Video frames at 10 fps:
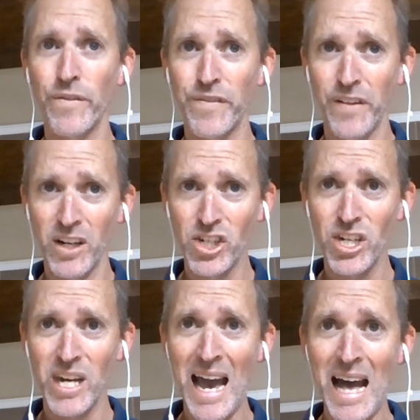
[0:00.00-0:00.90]

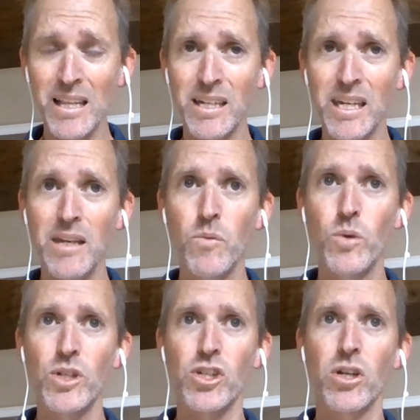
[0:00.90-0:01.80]
functionality,
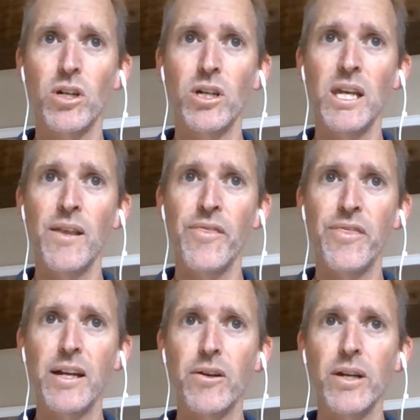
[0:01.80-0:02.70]
which could in
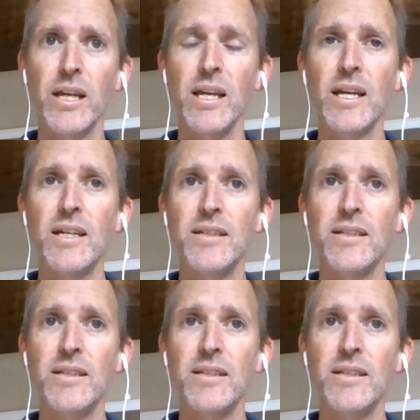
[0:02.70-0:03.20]
theory